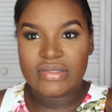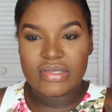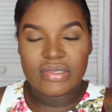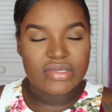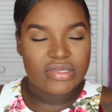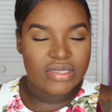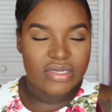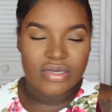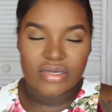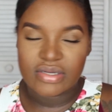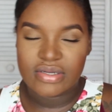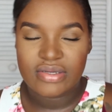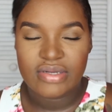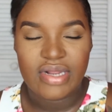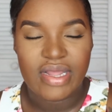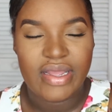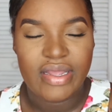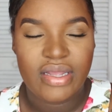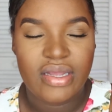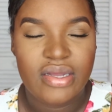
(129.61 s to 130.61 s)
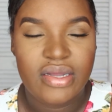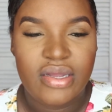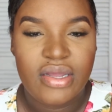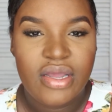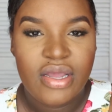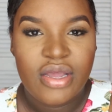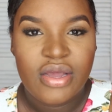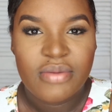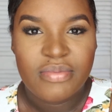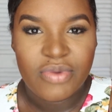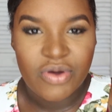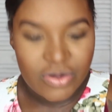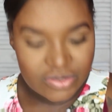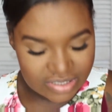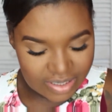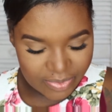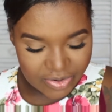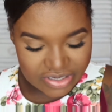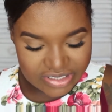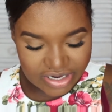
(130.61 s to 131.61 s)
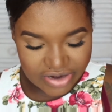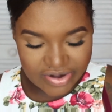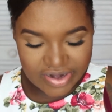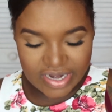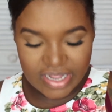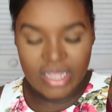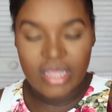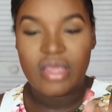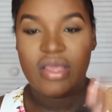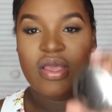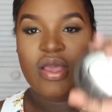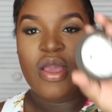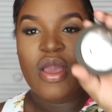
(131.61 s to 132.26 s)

so like I'm out of breath already.